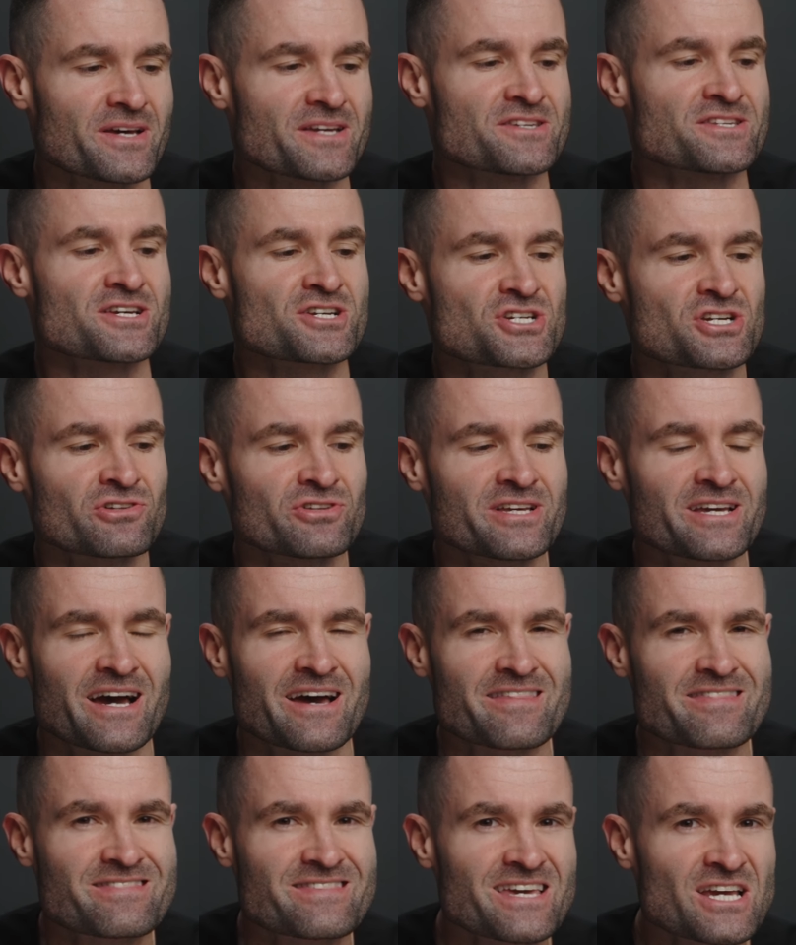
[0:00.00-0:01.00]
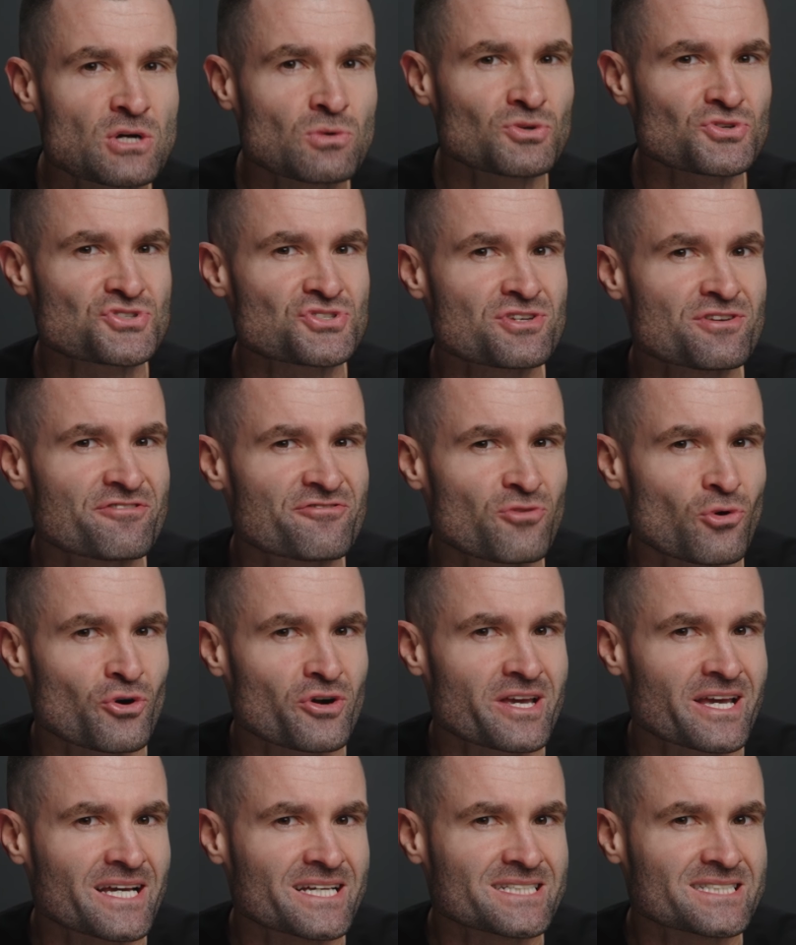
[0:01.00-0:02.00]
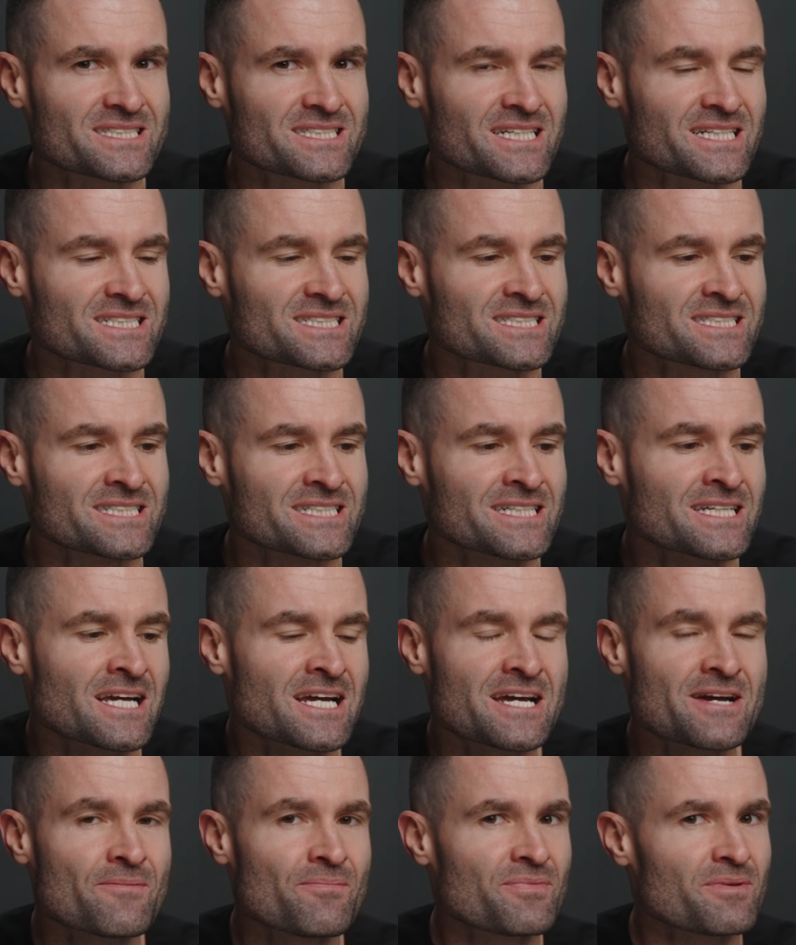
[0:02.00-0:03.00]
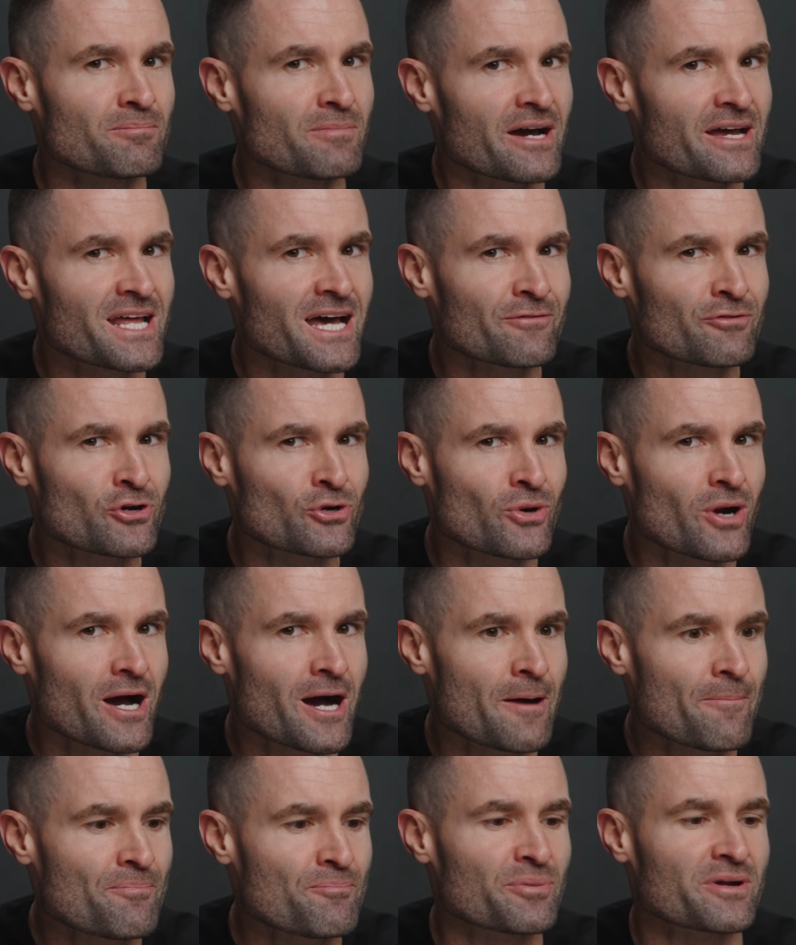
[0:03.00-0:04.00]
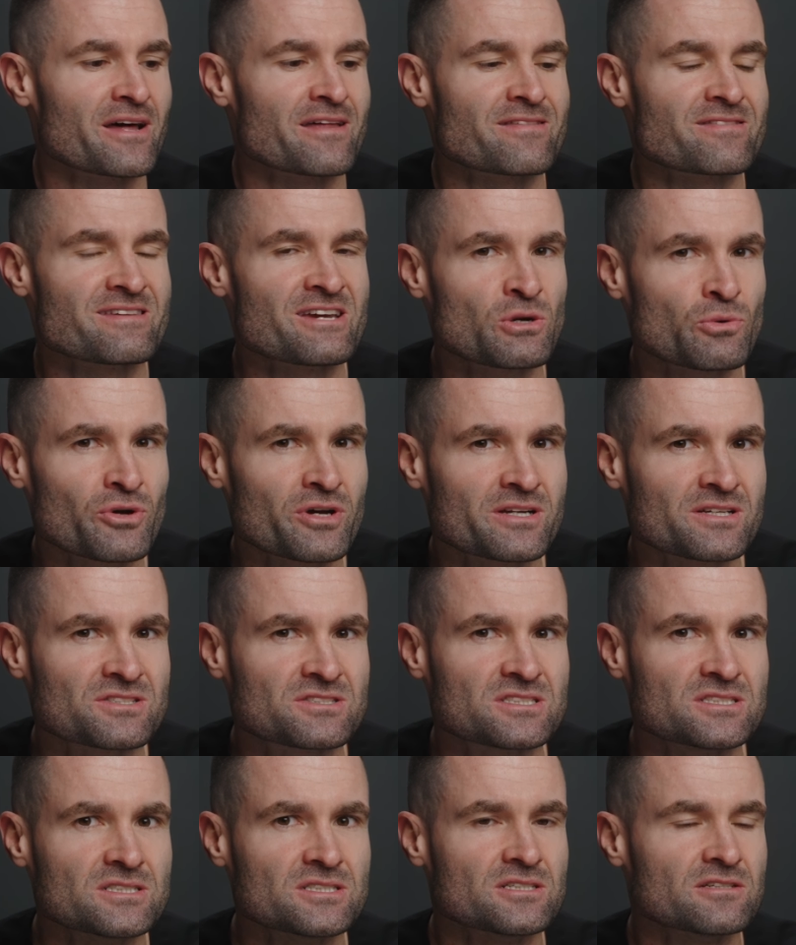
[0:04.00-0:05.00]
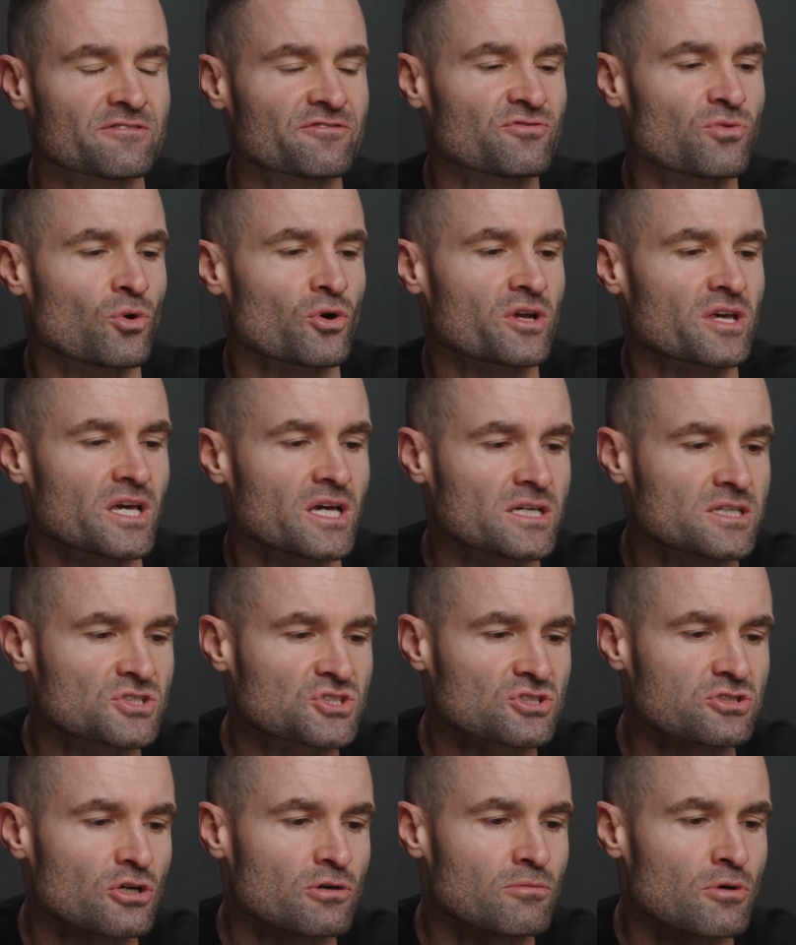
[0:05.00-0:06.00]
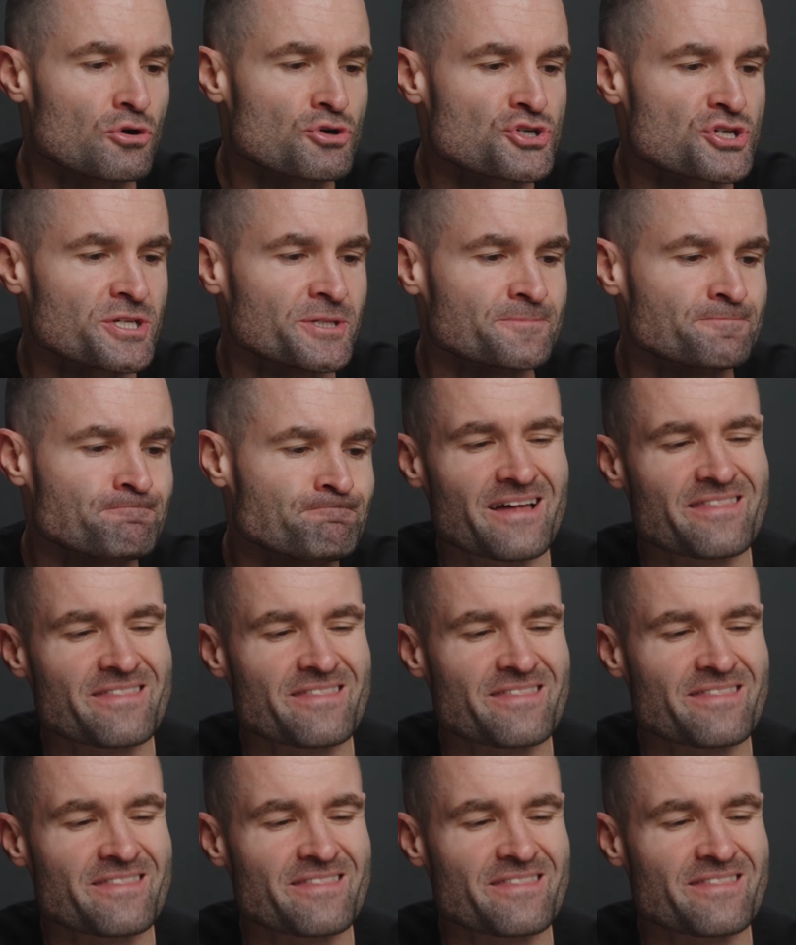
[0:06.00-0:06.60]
Additionally, I think we'll see 4K 60, might have a crop, but I think we're gonna see 4K slow motion.